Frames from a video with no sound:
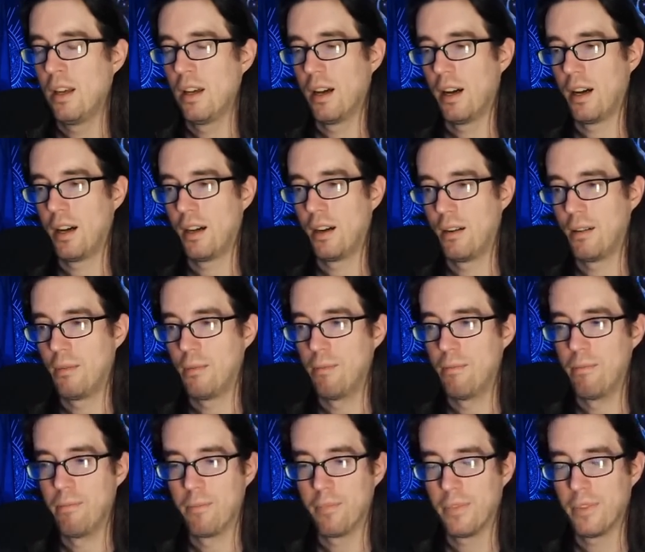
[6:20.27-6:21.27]

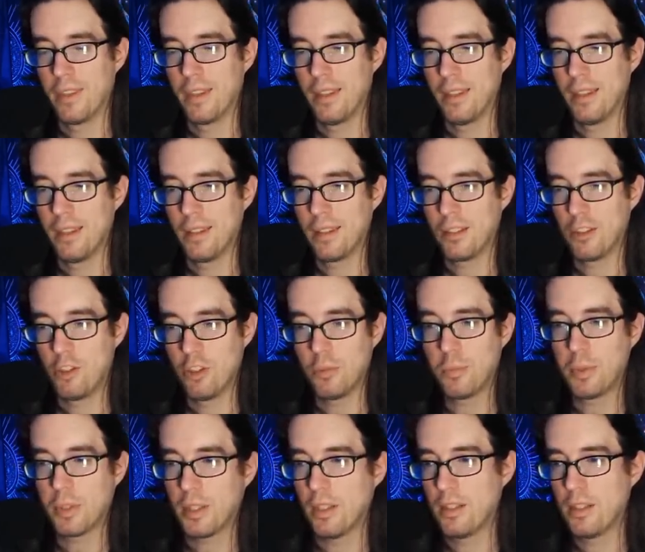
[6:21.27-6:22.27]
um, just
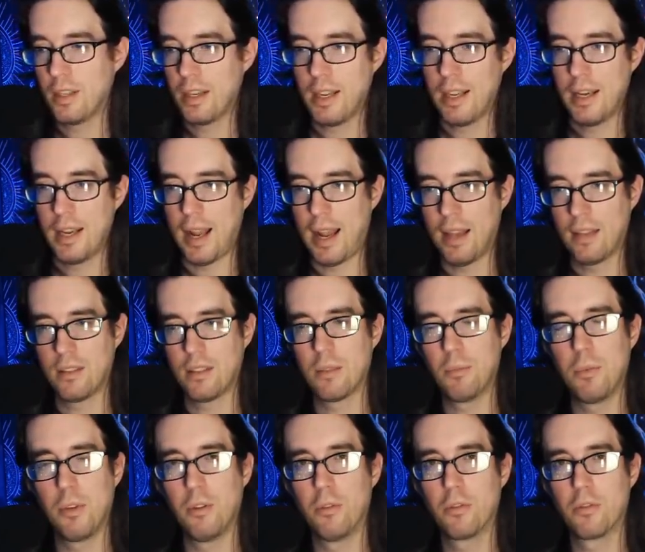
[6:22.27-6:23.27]
because it, it has
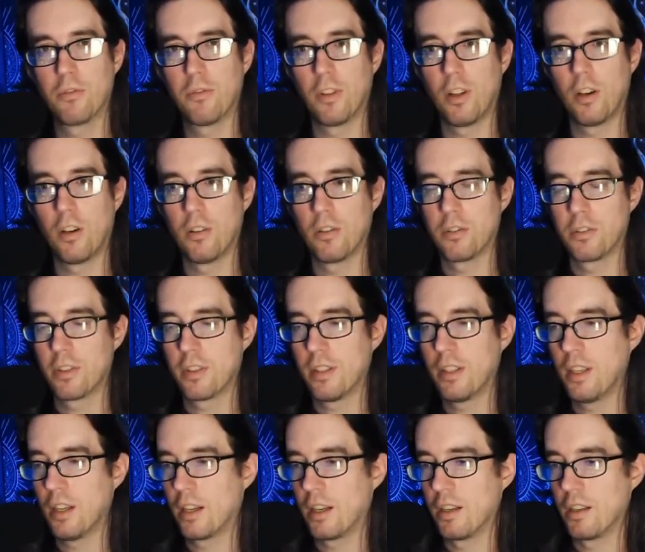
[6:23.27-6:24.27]
some of those flaws.
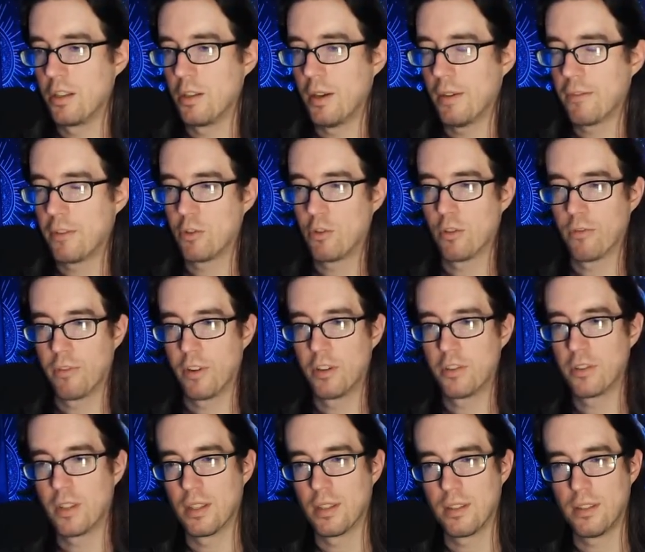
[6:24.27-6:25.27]
Uh, you have to
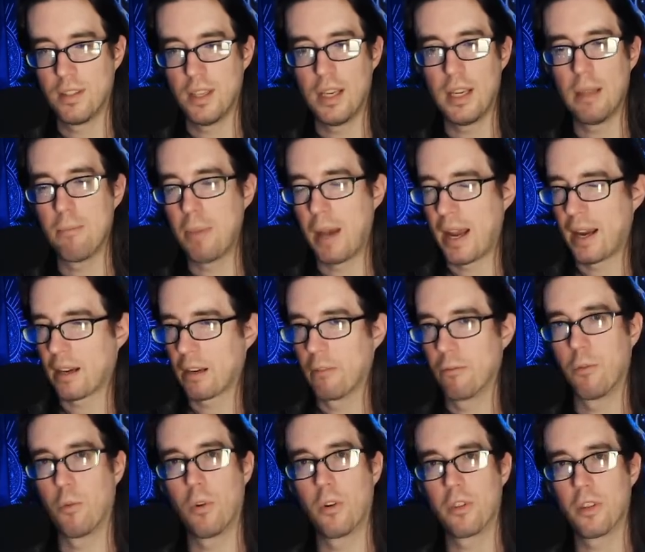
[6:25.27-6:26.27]
traverse the city back and
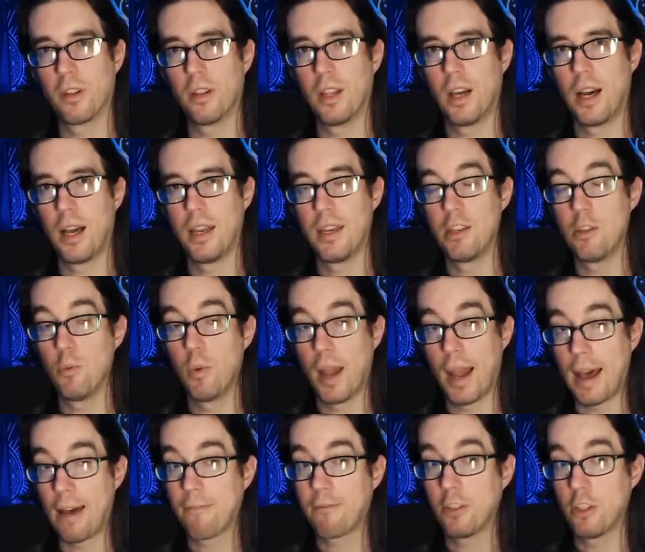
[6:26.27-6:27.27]
forth a lot. You
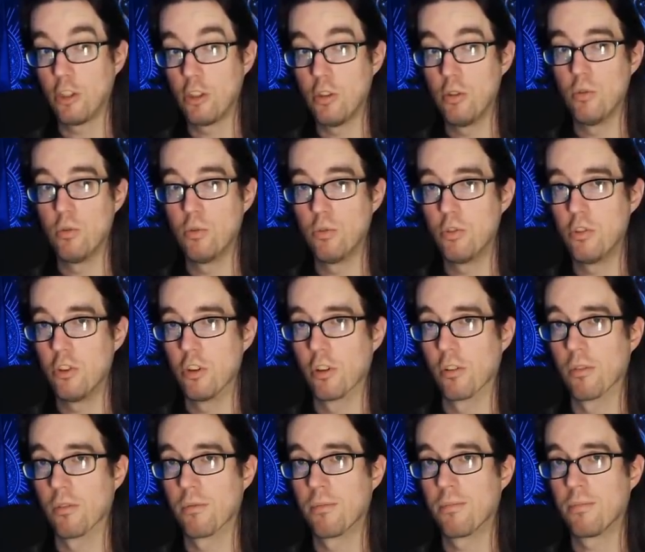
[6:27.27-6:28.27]
have to use
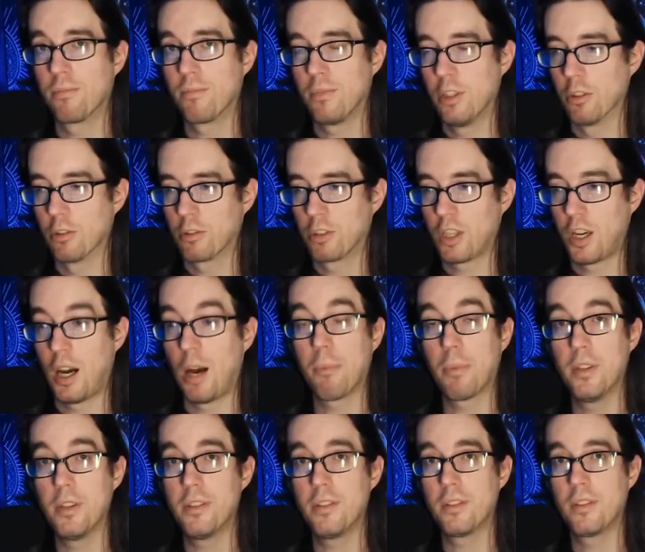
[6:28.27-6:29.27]
your your
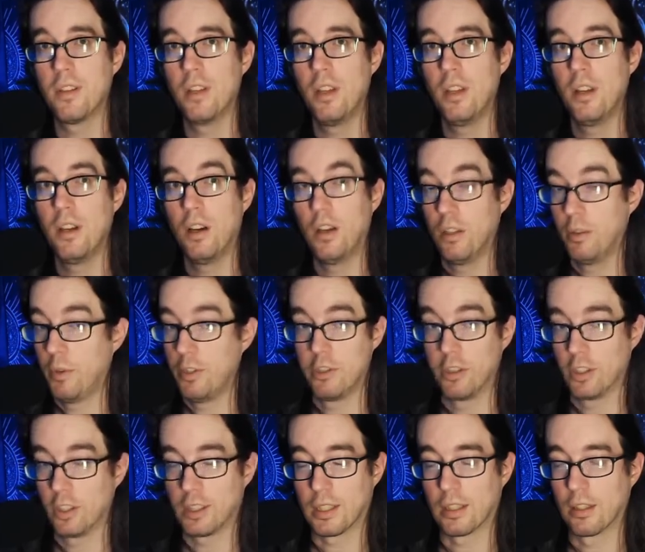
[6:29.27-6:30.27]
compass, otherwise
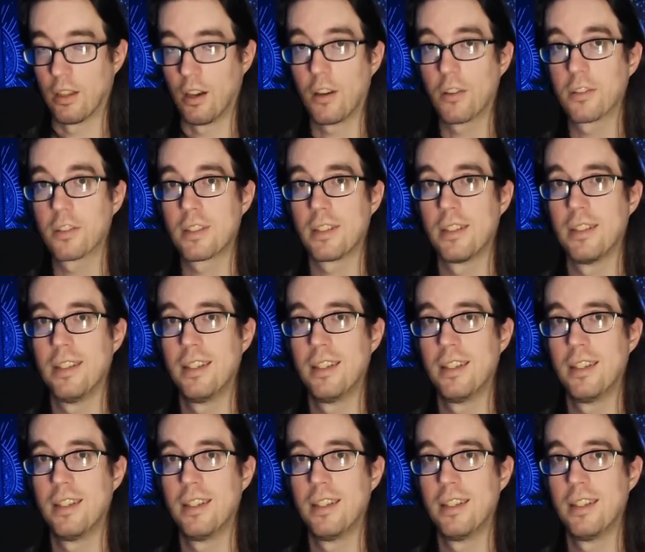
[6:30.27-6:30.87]
you're gonna get lost.